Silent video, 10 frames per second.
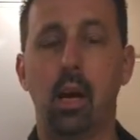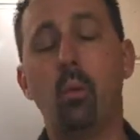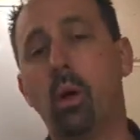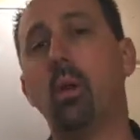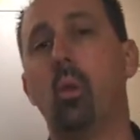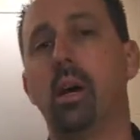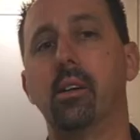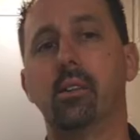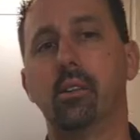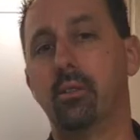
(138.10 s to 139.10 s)
And one of the
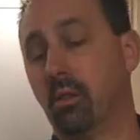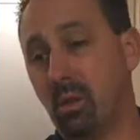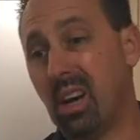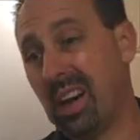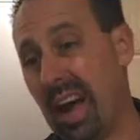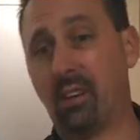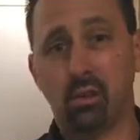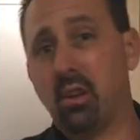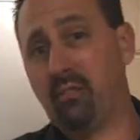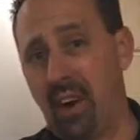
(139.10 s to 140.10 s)
ways is to
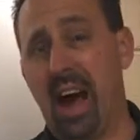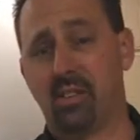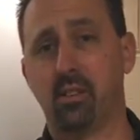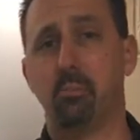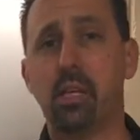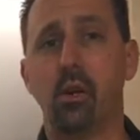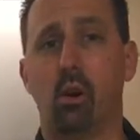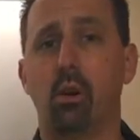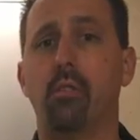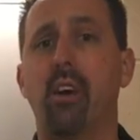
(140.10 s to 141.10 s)
actually to fast a meal
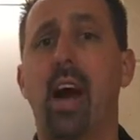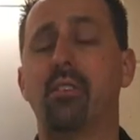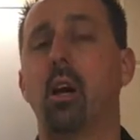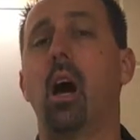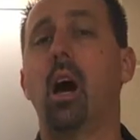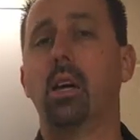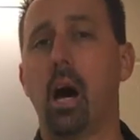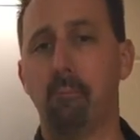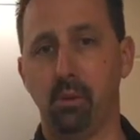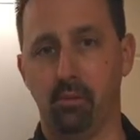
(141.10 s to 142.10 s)
or to fast a
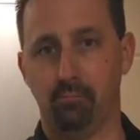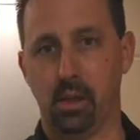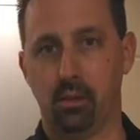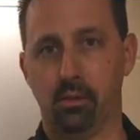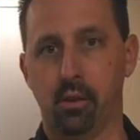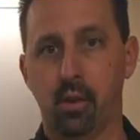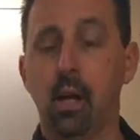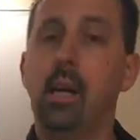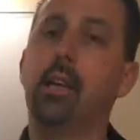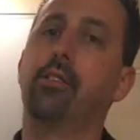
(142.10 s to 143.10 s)
couple of meals.
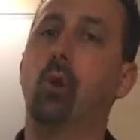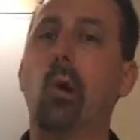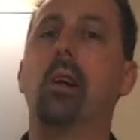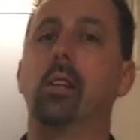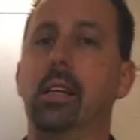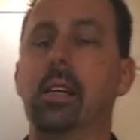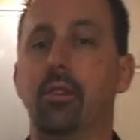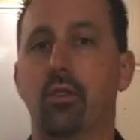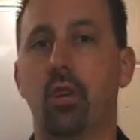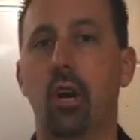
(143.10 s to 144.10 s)
Historically in
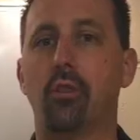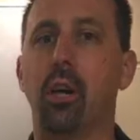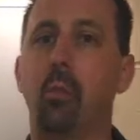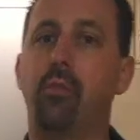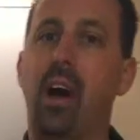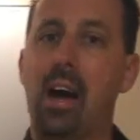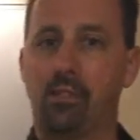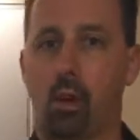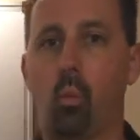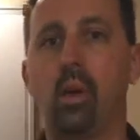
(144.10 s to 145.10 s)
the church, they would
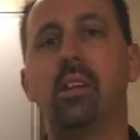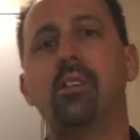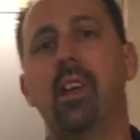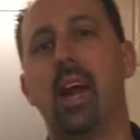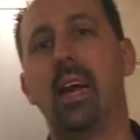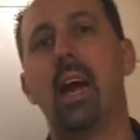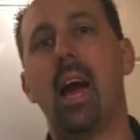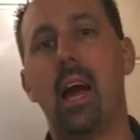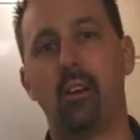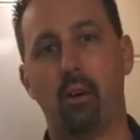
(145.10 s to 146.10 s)
fast on Wednesday
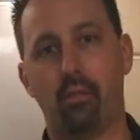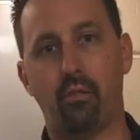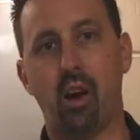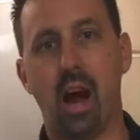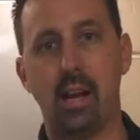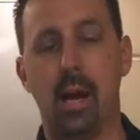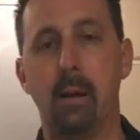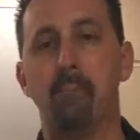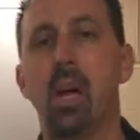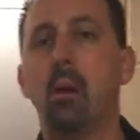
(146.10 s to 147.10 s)
and on
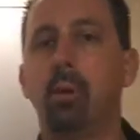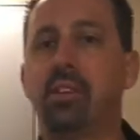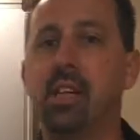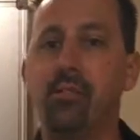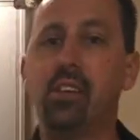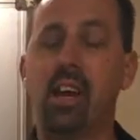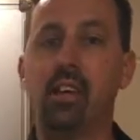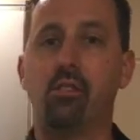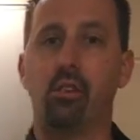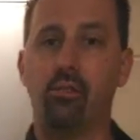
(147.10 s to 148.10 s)
Friday. But the
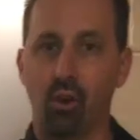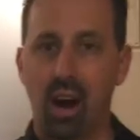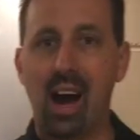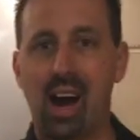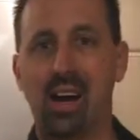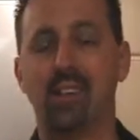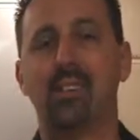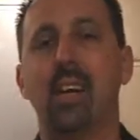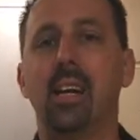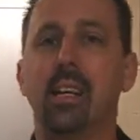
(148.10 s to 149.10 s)
invitation for
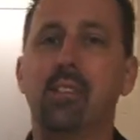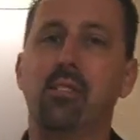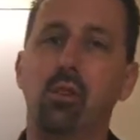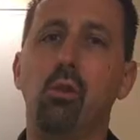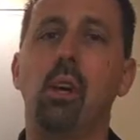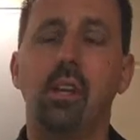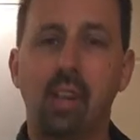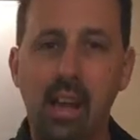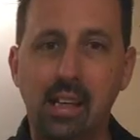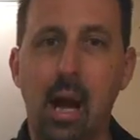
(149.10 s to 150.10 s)
us is to
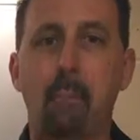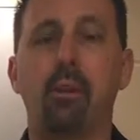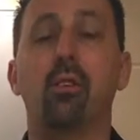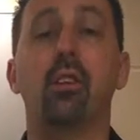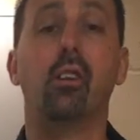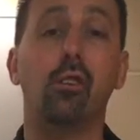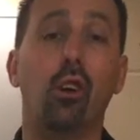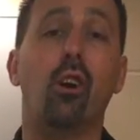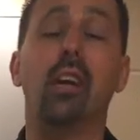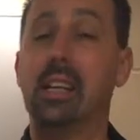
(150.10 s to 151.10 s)
take an opportunity to
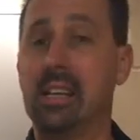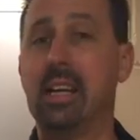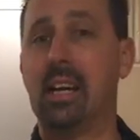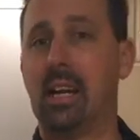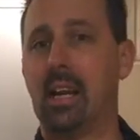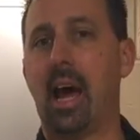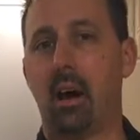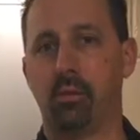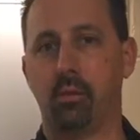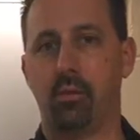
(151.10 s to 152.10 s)
learn again
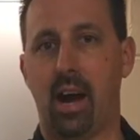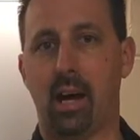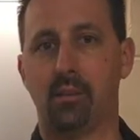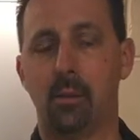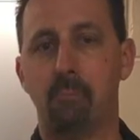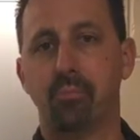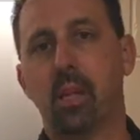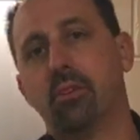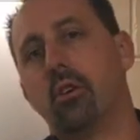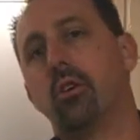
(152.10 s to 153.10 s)
how to fast.
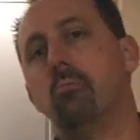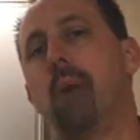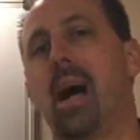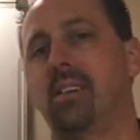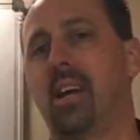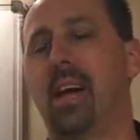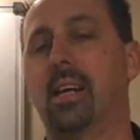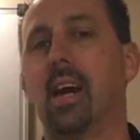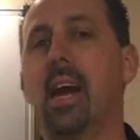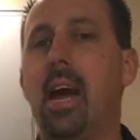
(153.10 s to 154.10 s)
And so you might
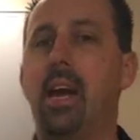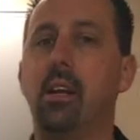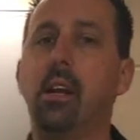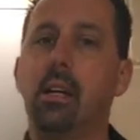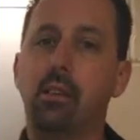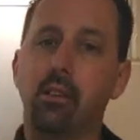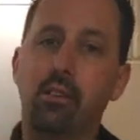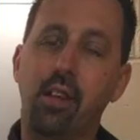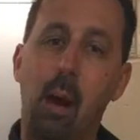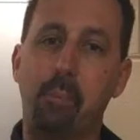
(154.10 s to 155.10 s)
take and
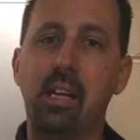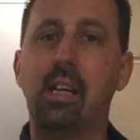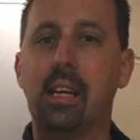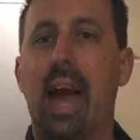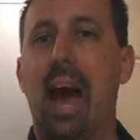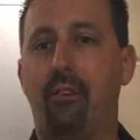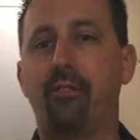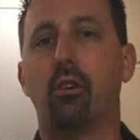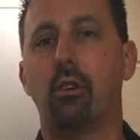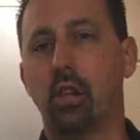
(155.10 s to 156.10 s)
stop eating
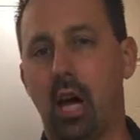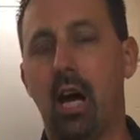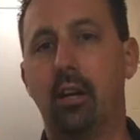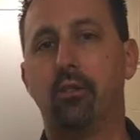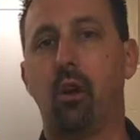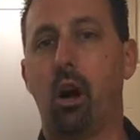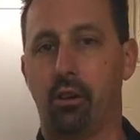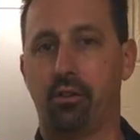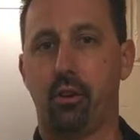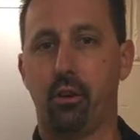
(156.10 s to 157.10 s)
after lunch on a
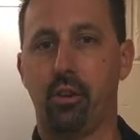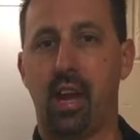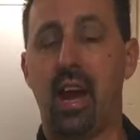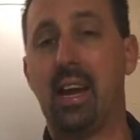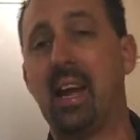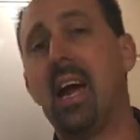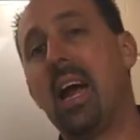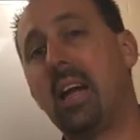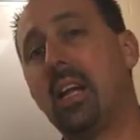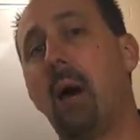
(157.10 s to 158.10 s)
certain day
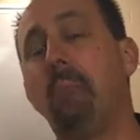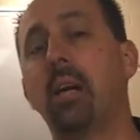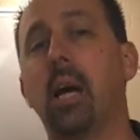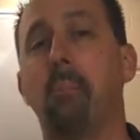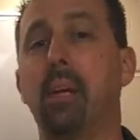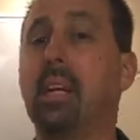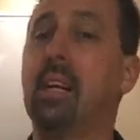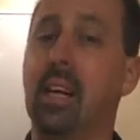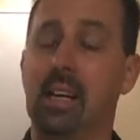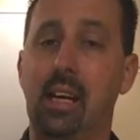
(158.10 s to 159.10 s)
and not pick up
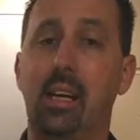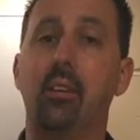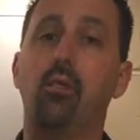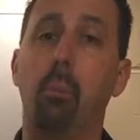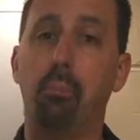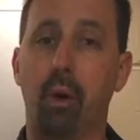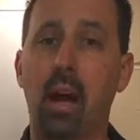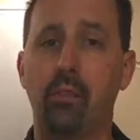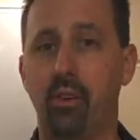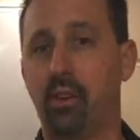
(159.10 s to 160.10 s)
eating again until
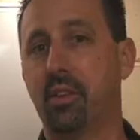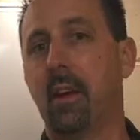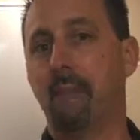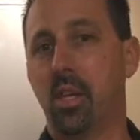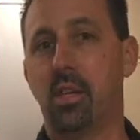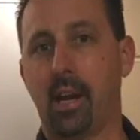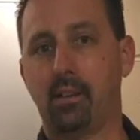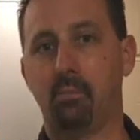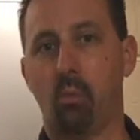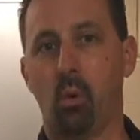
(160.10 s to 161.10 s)
breakfast the
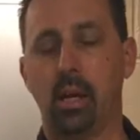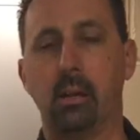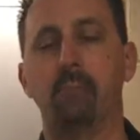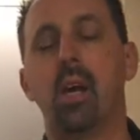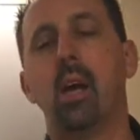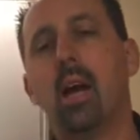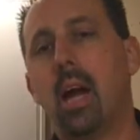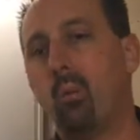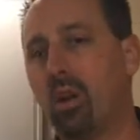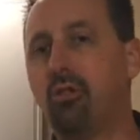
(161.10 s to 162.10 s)
next morning.
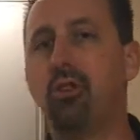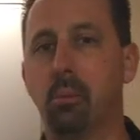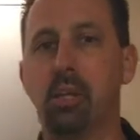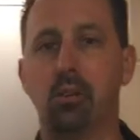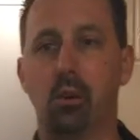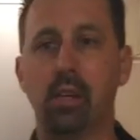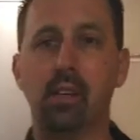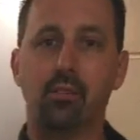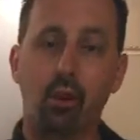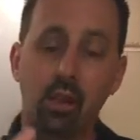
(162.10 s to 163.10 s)
And what you could be doing
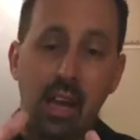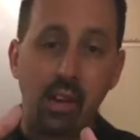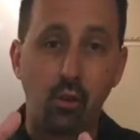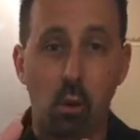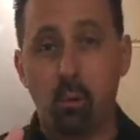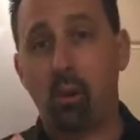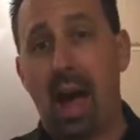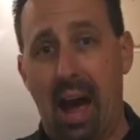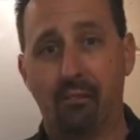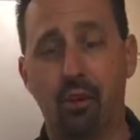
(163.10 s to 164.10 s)
is during that normal
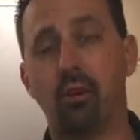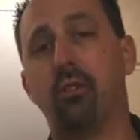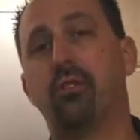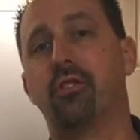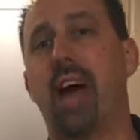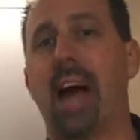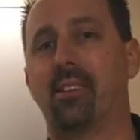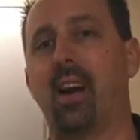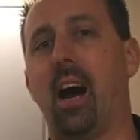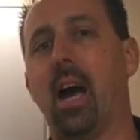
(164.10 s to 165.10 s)
afternoon snack
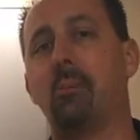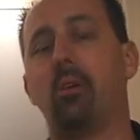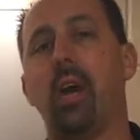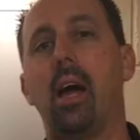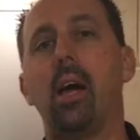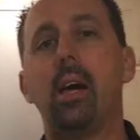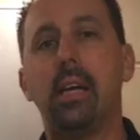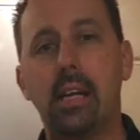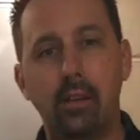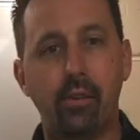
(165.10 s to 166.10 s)
time or that
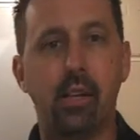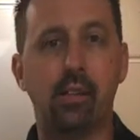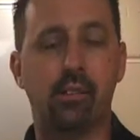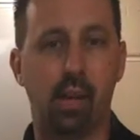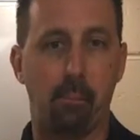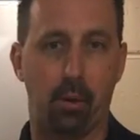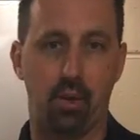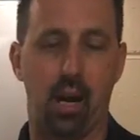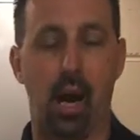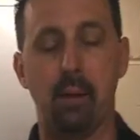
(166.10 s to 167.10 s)
evening supper
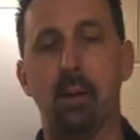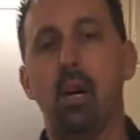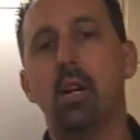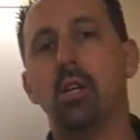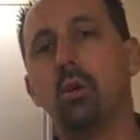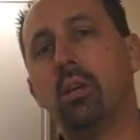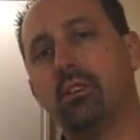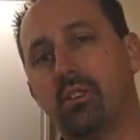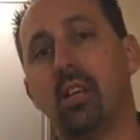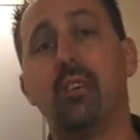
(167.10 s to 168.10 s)
time, you
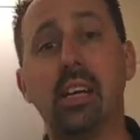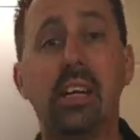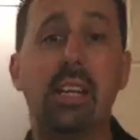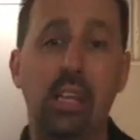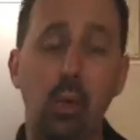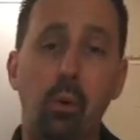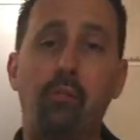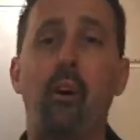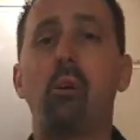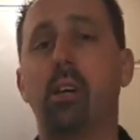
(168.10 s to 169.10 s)
instead of eating, you
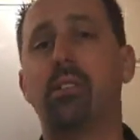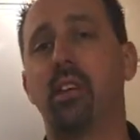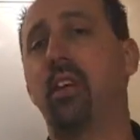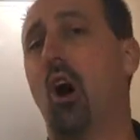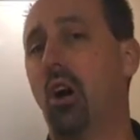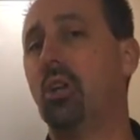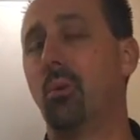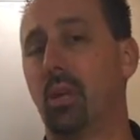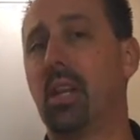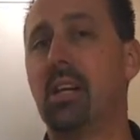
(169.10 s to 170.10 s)
would focus in on your
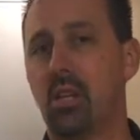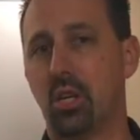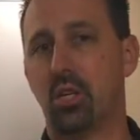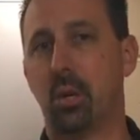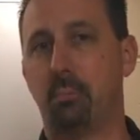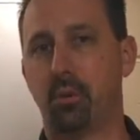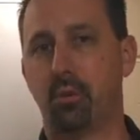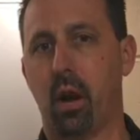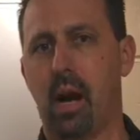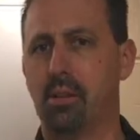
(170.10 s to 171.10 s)
relationship with
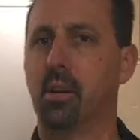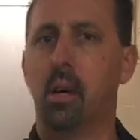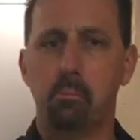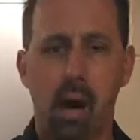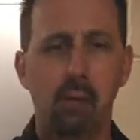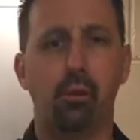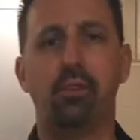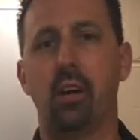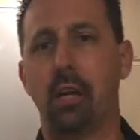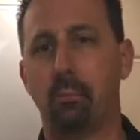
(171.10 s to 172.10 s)
Christ. Bible
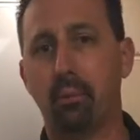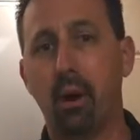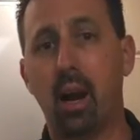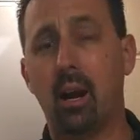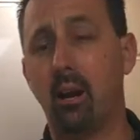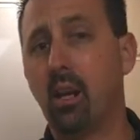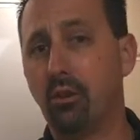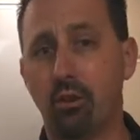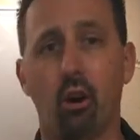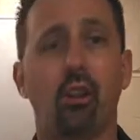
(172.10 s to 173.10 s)
study, prayer,
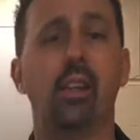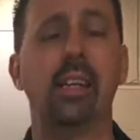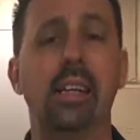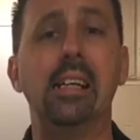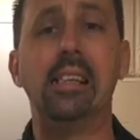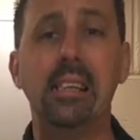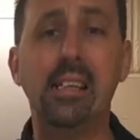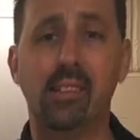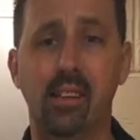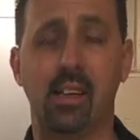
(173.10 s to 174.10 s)
journaling,
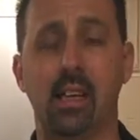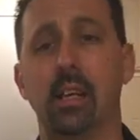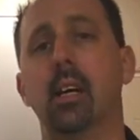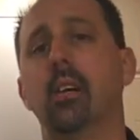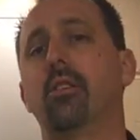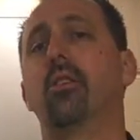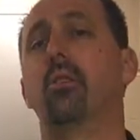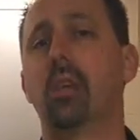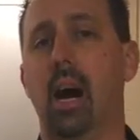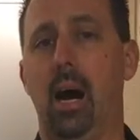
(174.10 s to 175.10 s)
listening
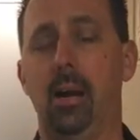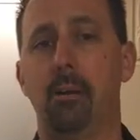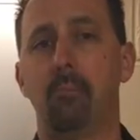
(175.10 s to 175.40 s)
to God.